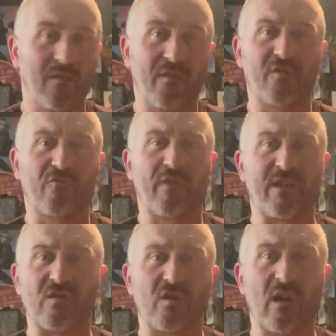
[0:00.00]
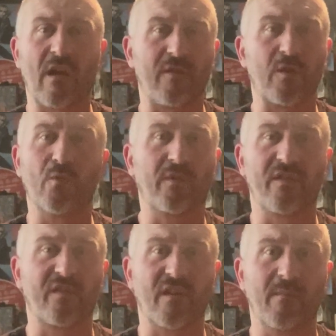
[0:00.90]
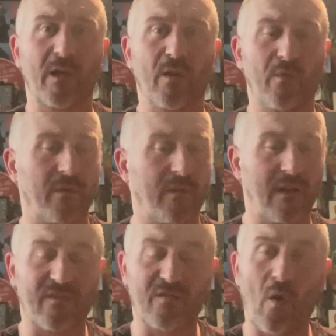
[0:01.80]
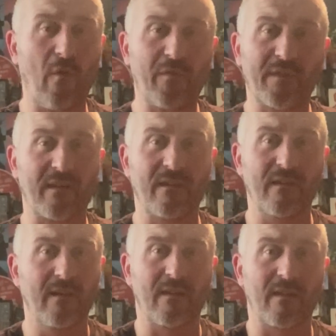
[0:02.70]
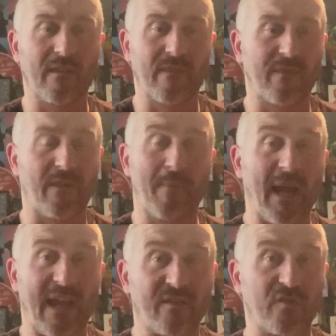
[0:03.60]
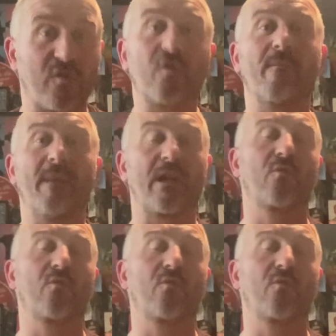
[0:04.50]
strange if you go to the cinema alone. It's often the best. You can make